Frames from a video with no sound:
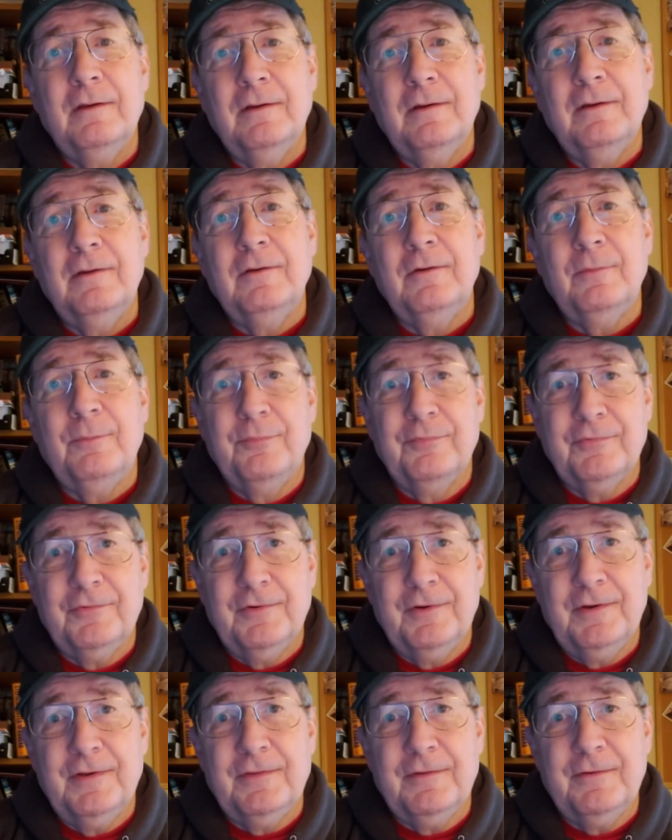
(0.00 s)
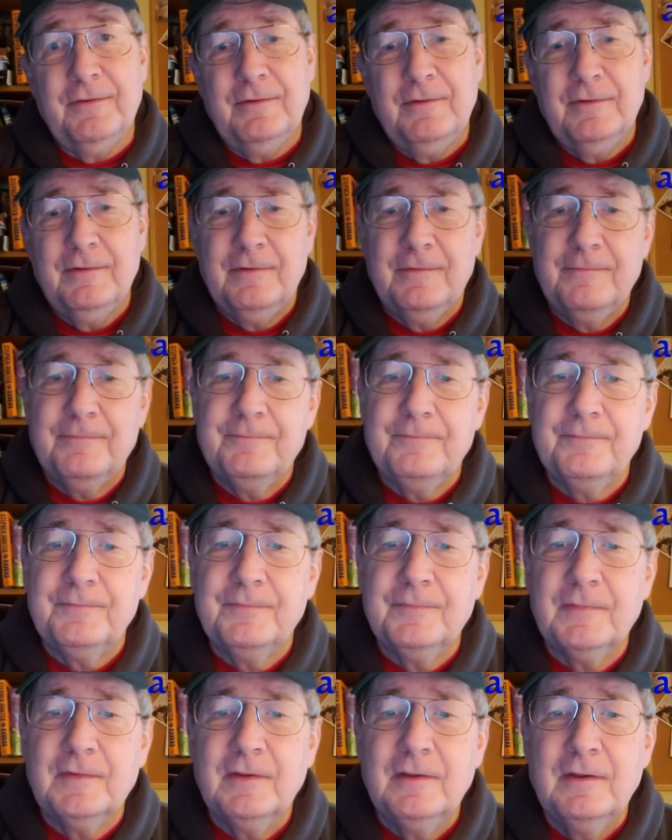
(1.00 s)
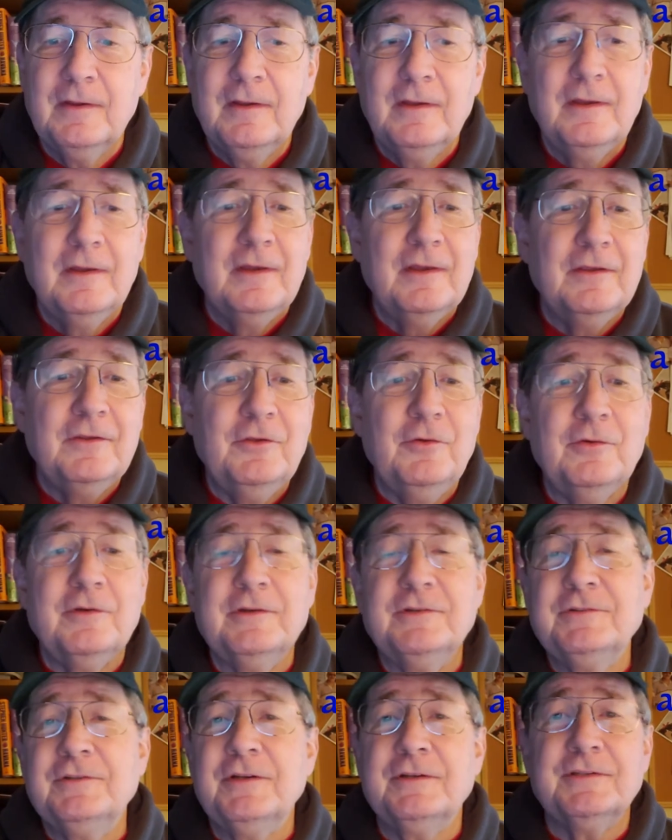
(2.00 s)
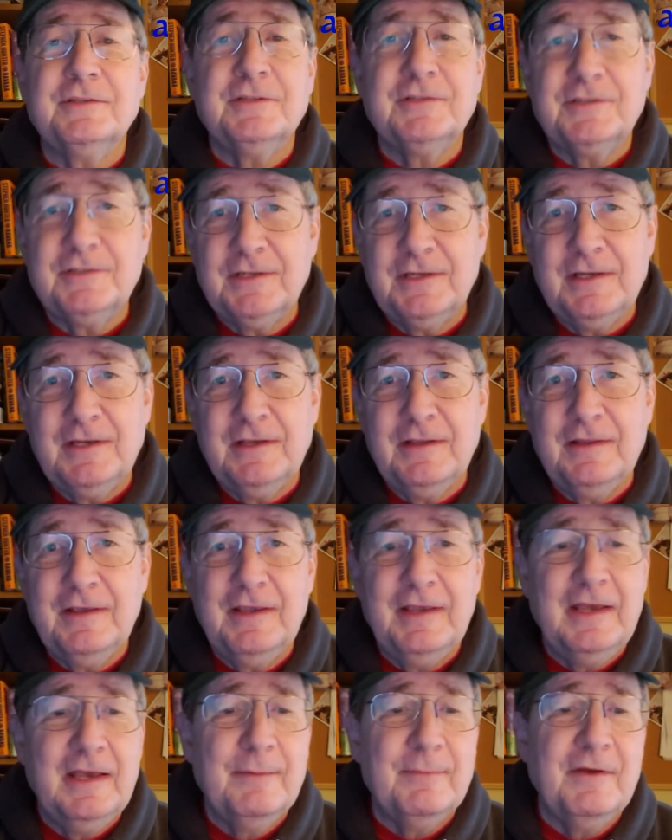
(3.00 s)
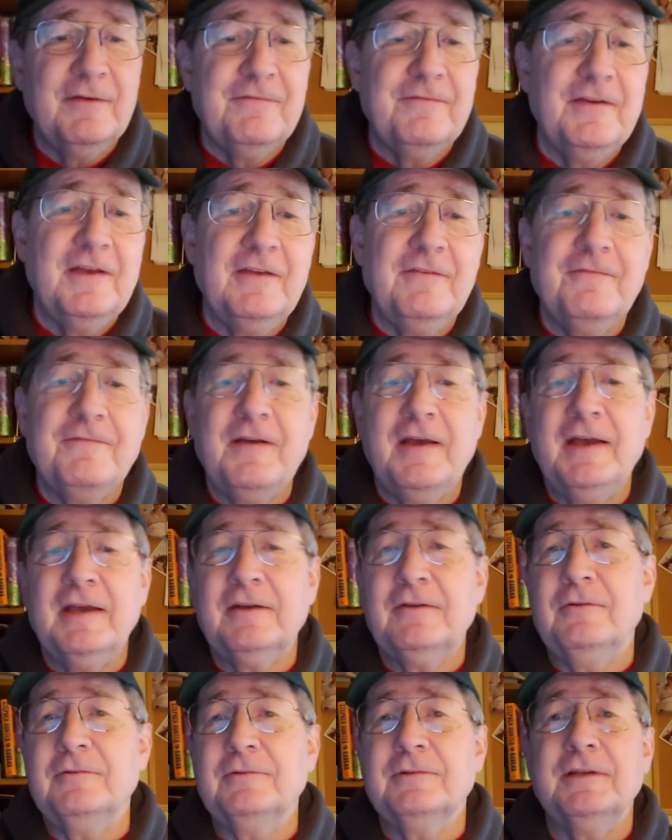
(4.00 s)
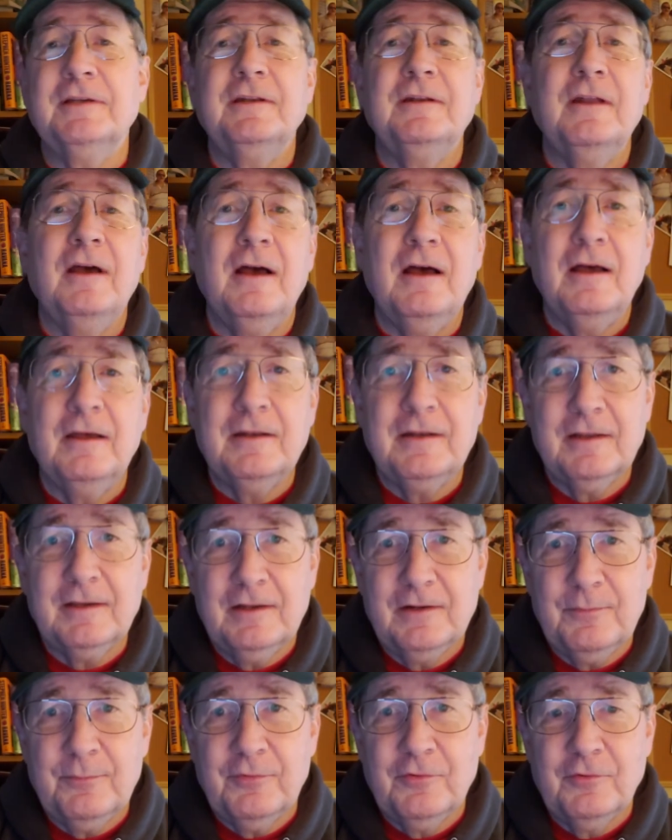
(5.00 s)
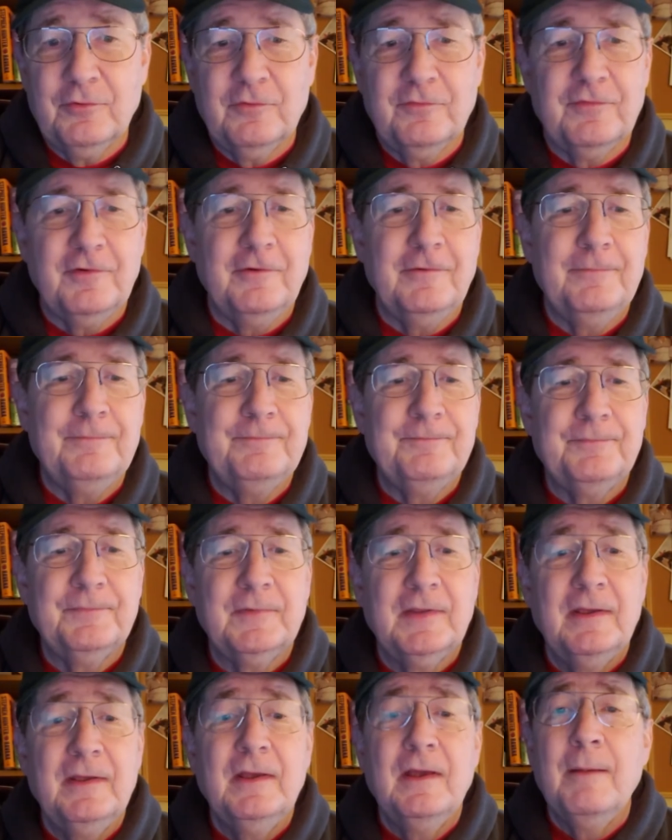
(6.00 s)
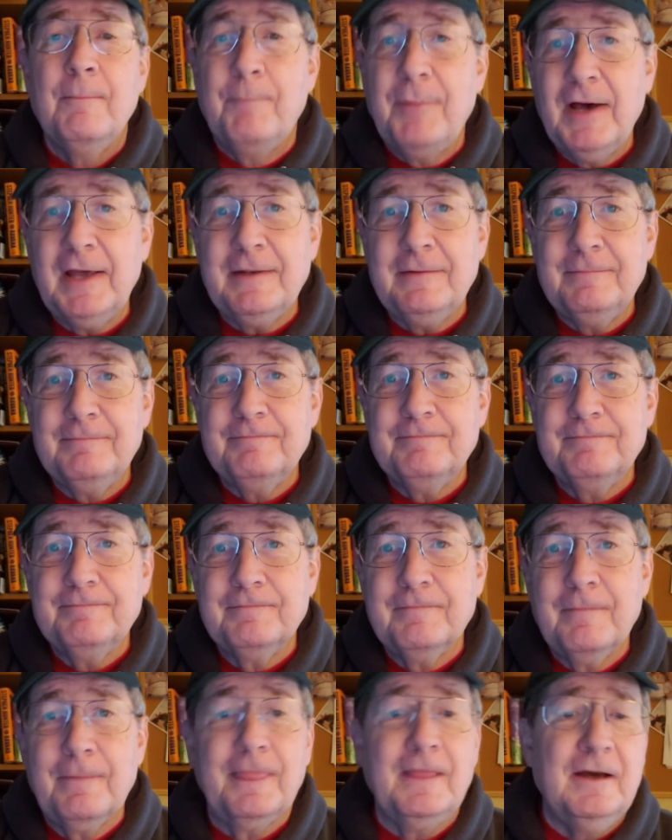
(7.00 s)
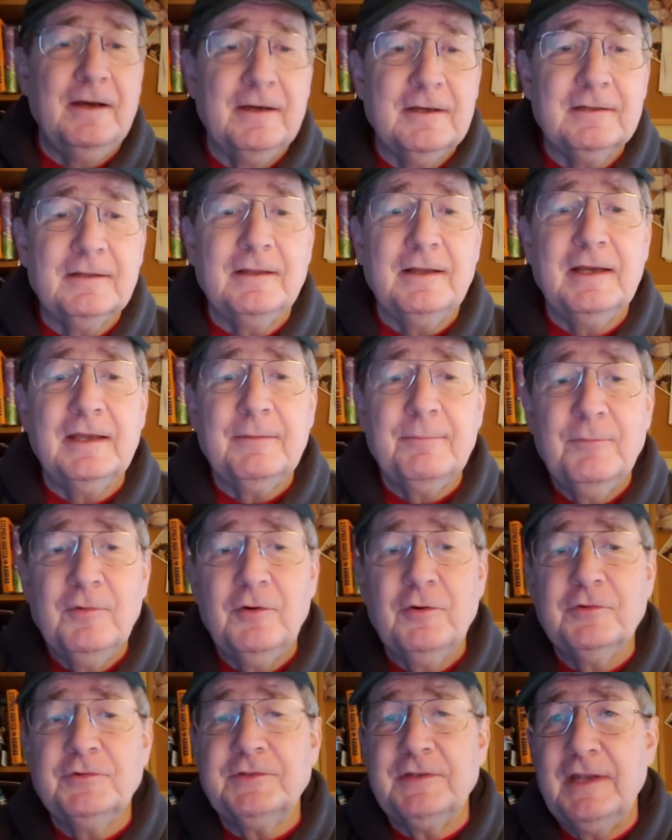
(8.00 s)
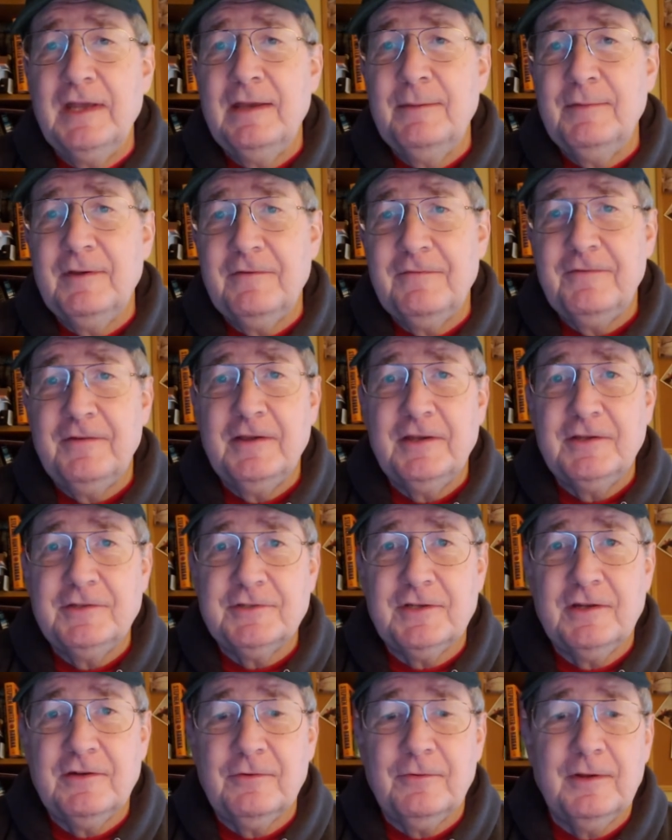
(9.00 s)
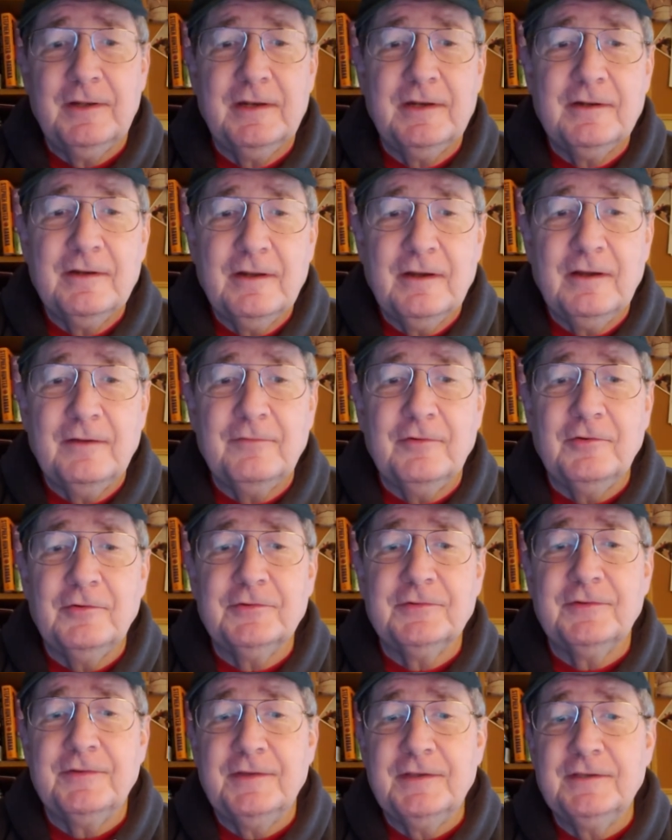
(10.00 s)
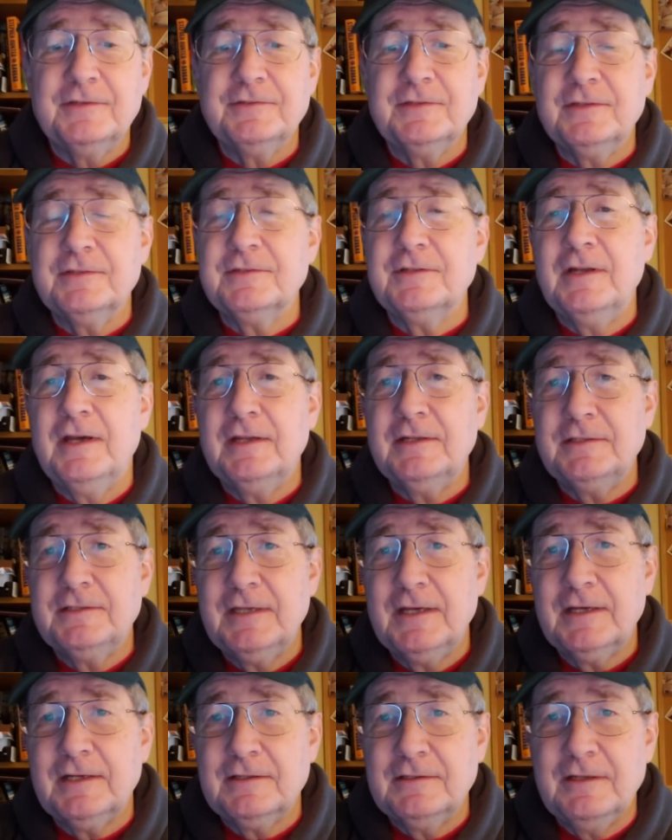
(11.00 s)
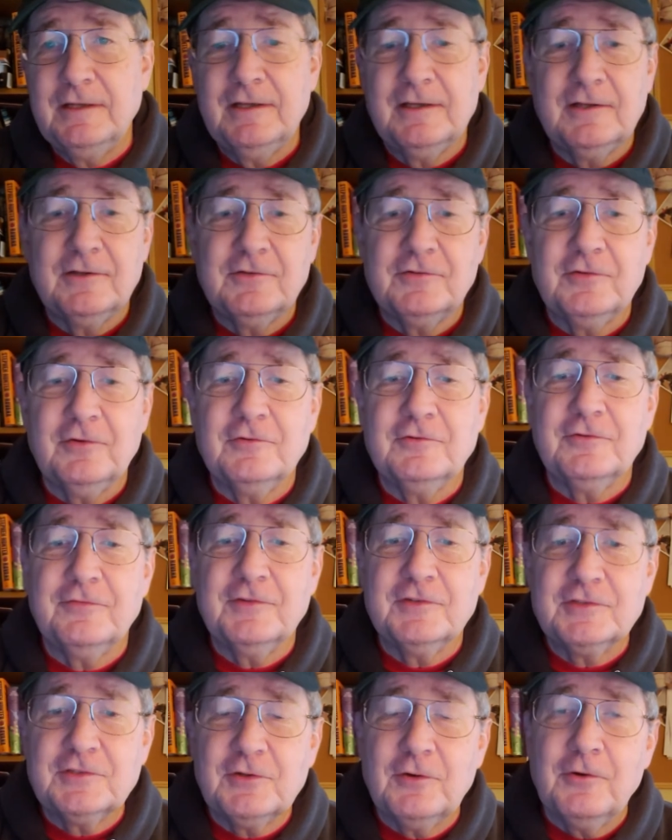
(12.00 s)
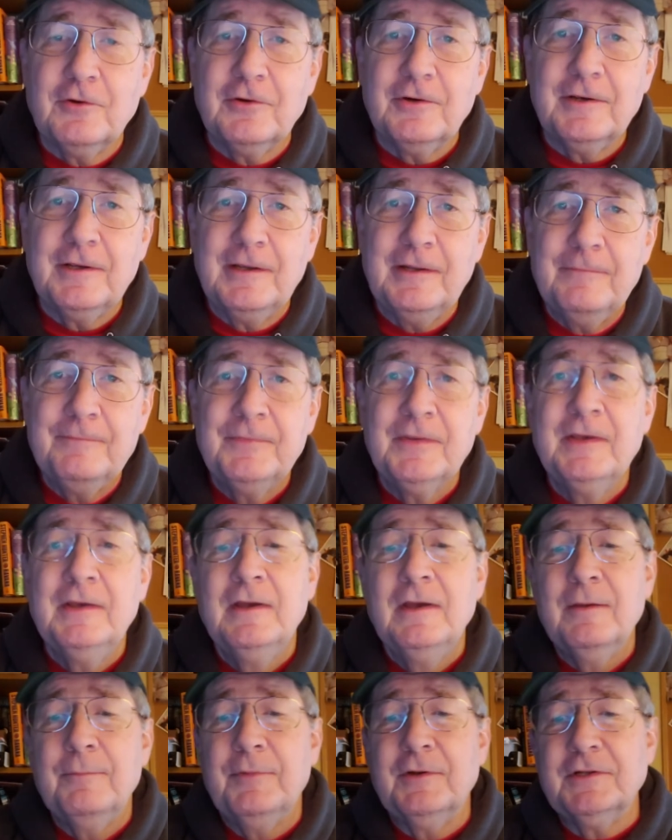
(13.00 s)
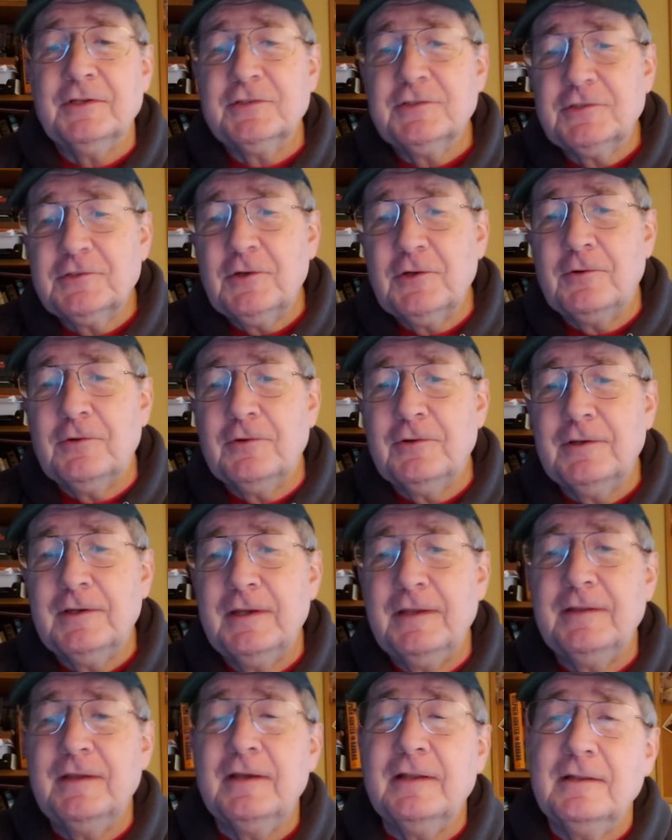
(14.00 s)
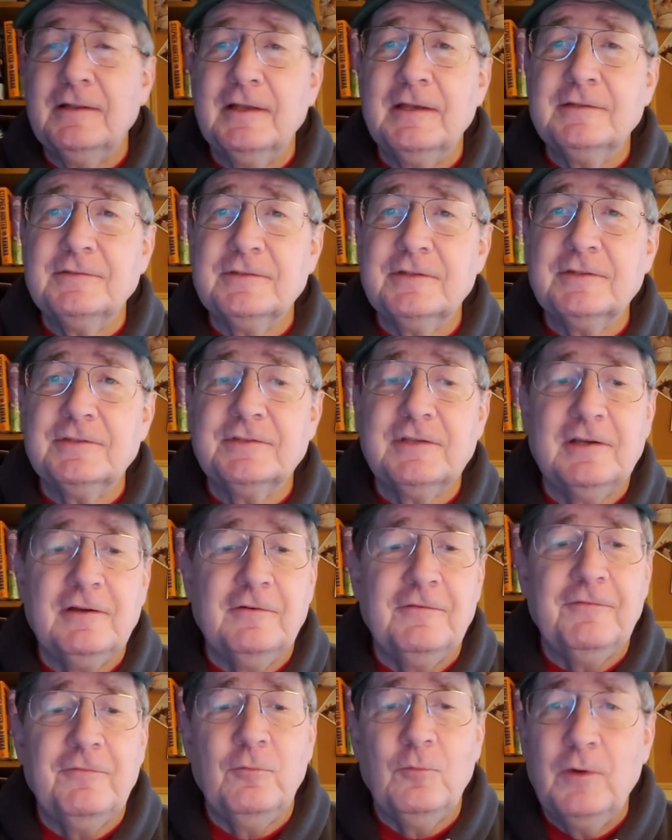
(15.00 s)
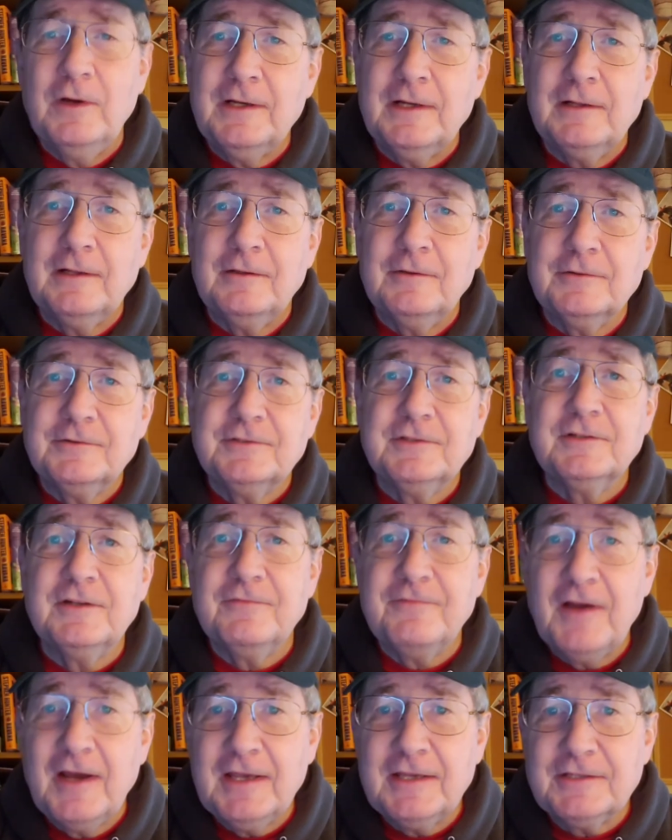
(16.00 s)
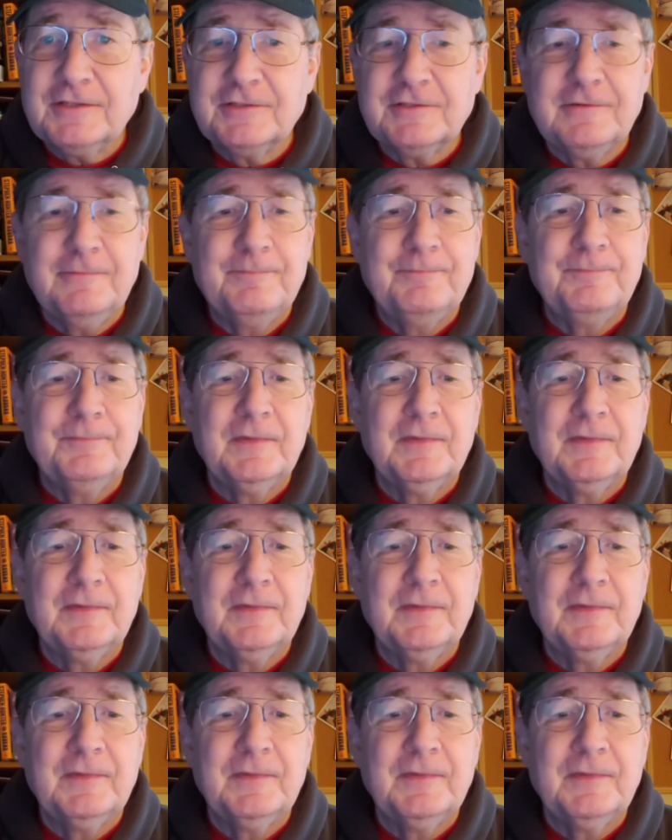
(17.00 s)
Oh, brother. You can just see the MFA faculty nodding in approval. But unlike most MFA-generated novels, this is not technique in search of a story, but a story that lends itself well to device.